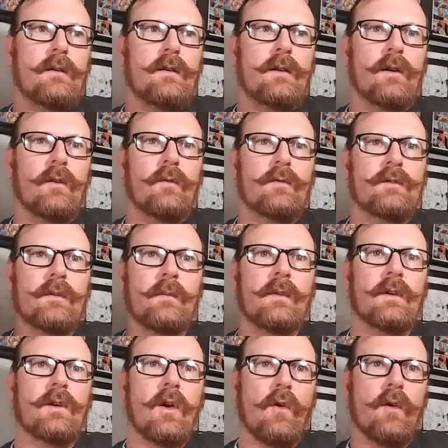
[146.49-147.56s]
you know, some of
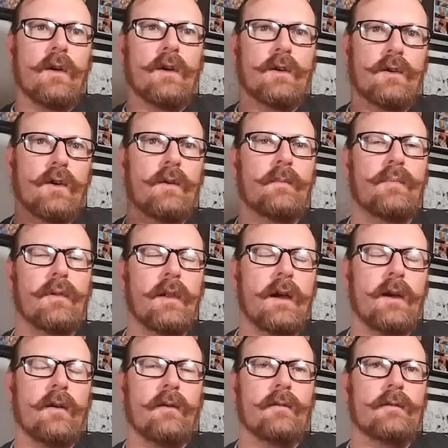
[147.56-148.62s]
the current good
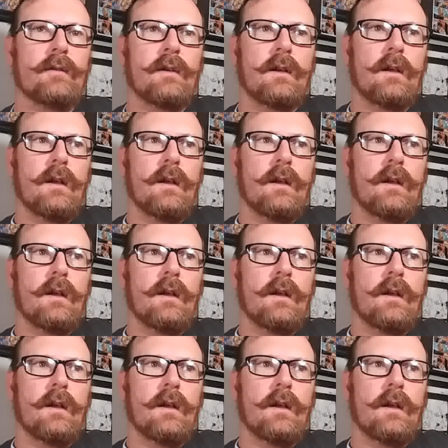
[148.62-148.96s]
players.